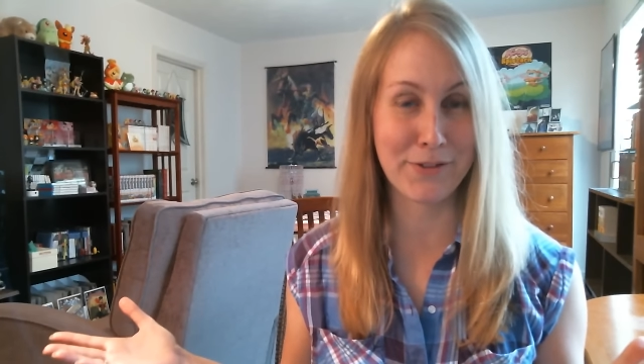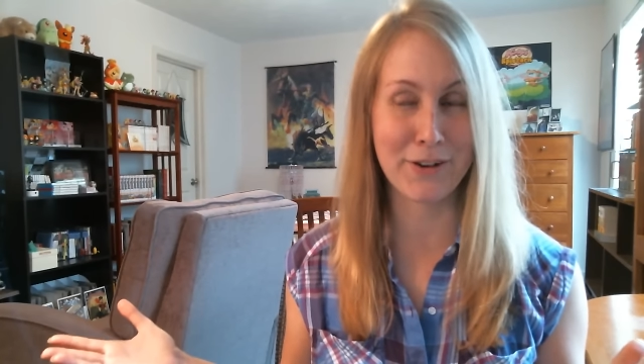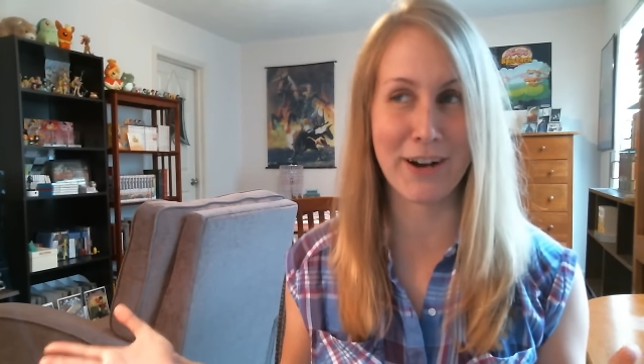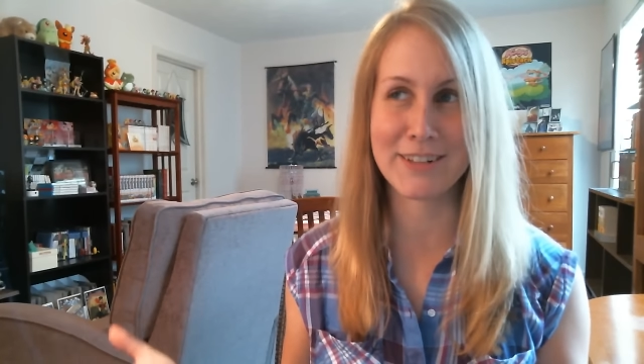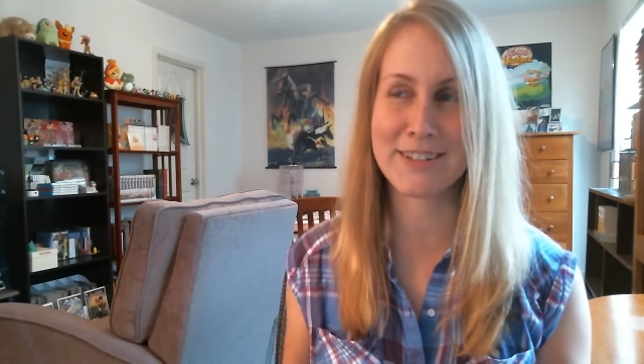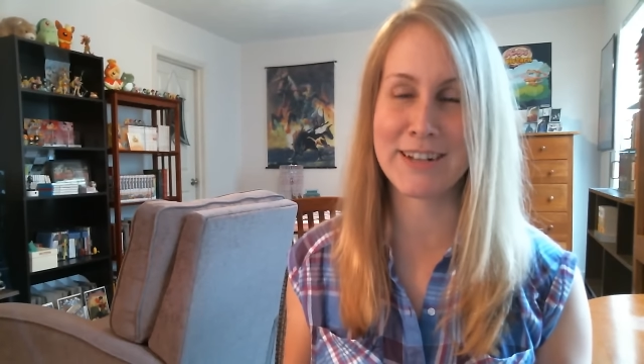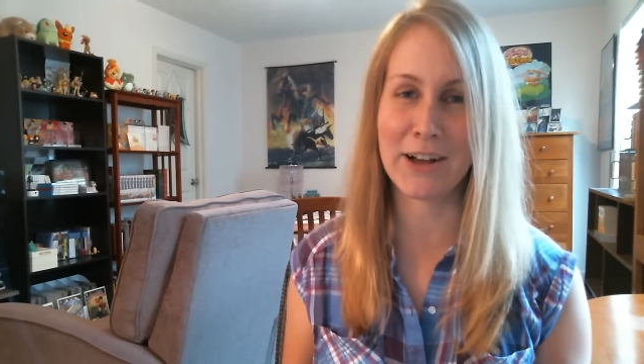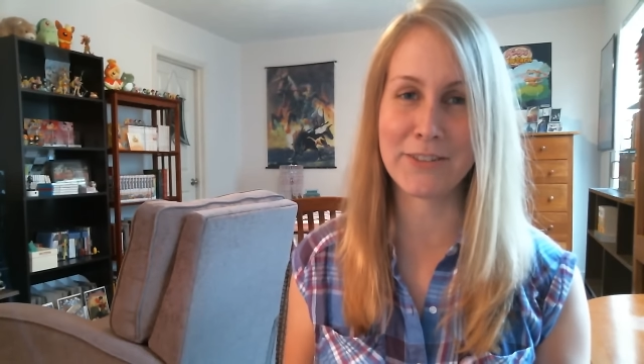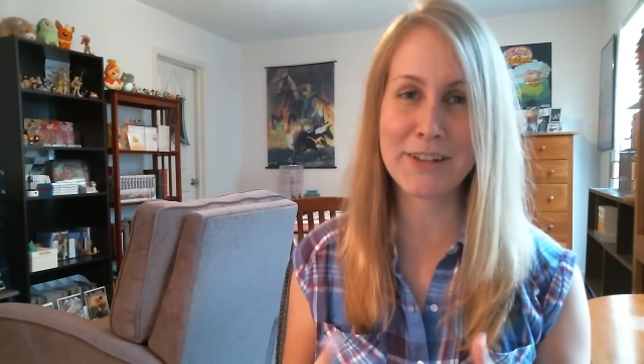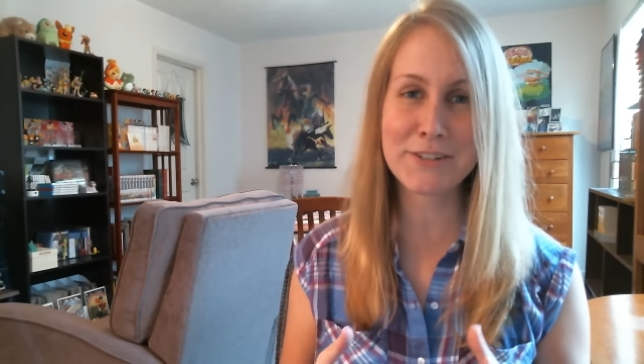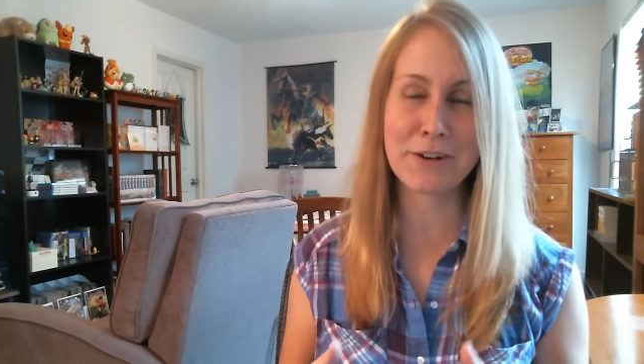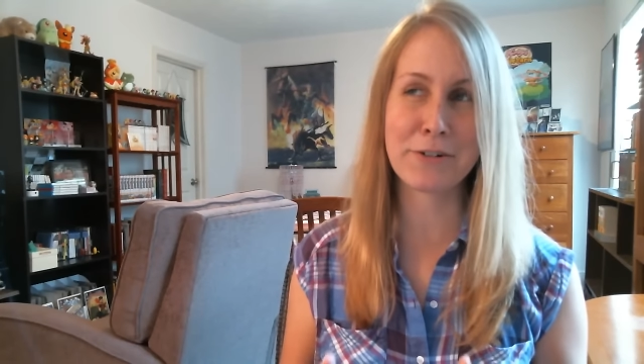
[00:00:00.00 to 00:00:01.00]
thoughts. Now,
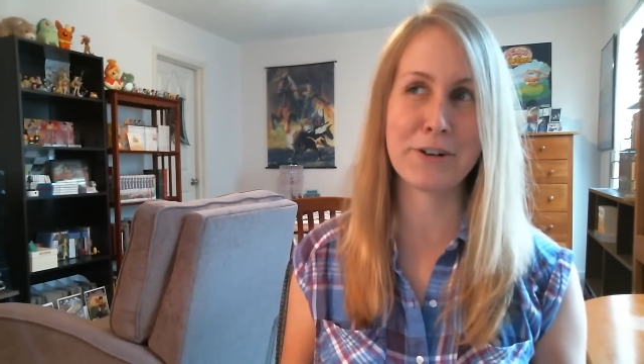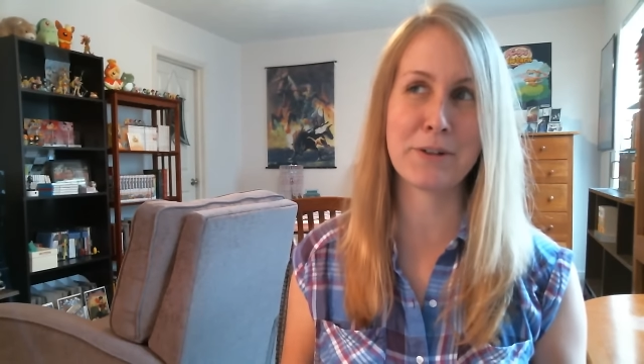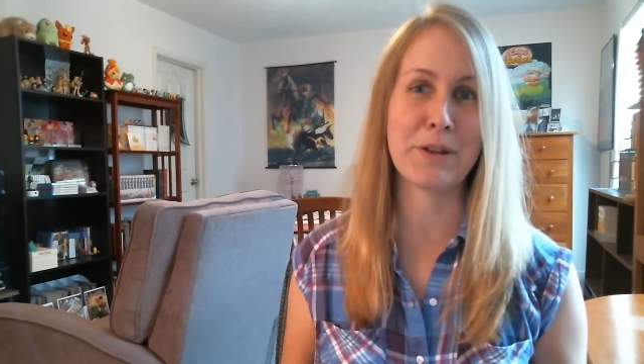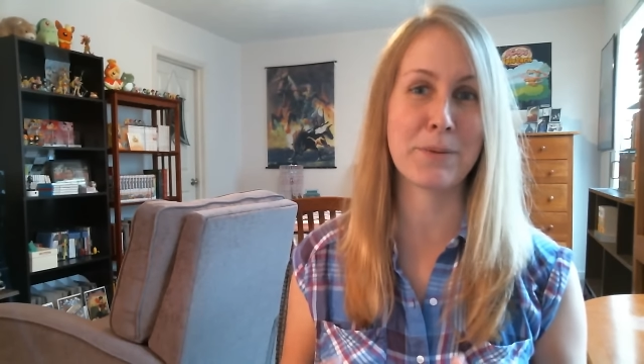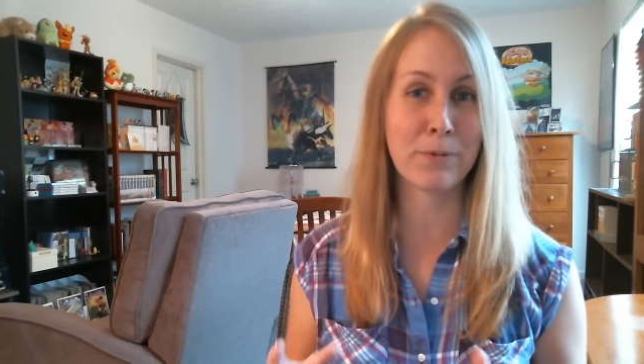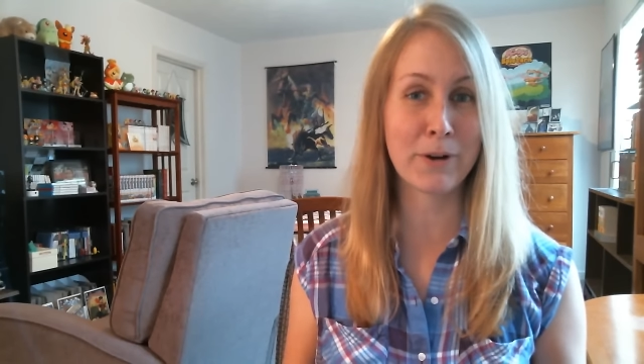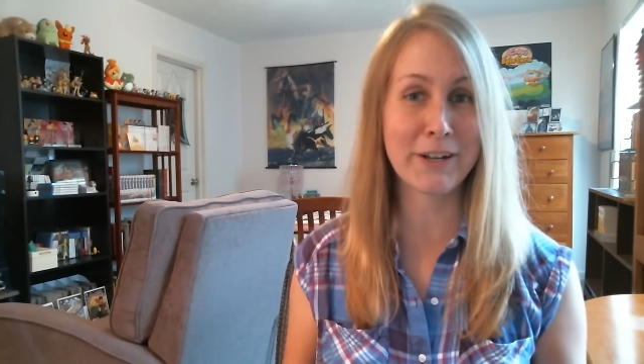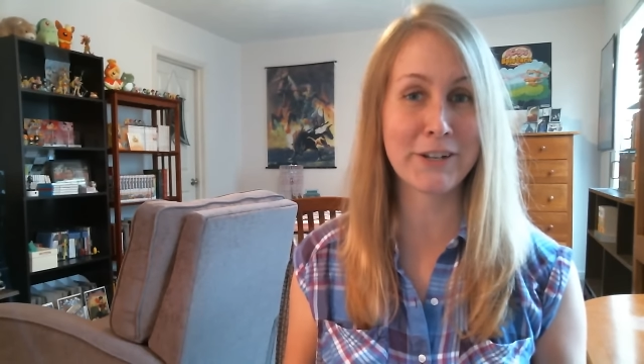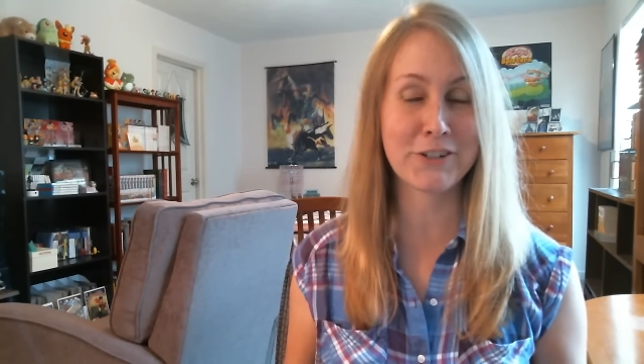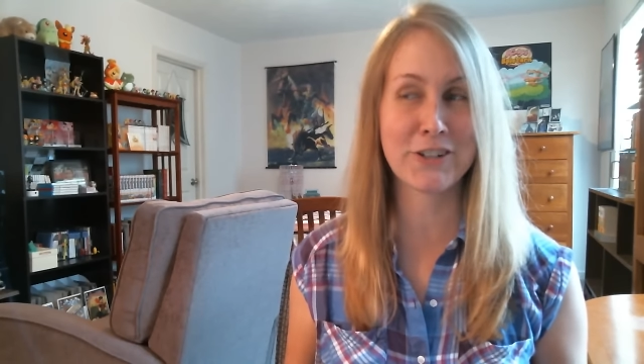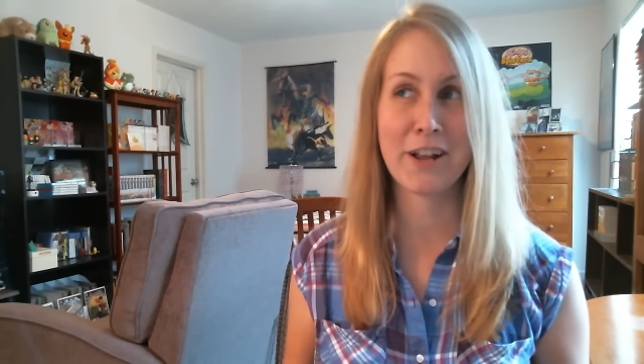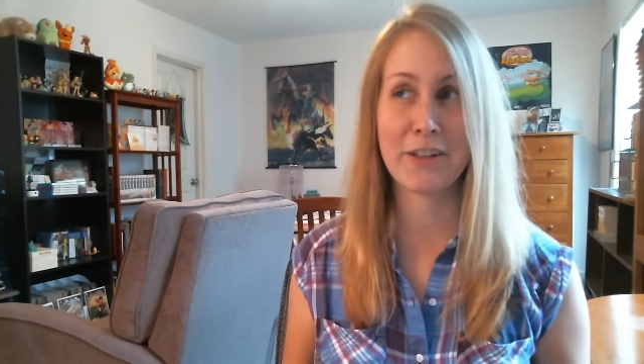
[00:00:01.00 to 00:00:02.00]
these are going to be
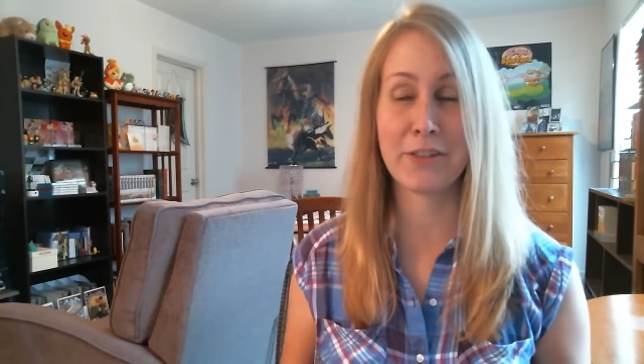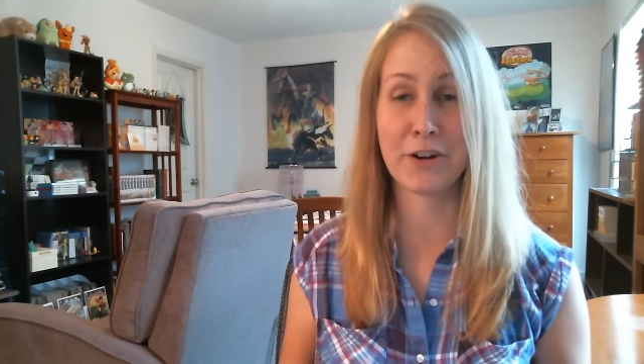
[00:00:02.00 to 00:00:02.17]
abridged.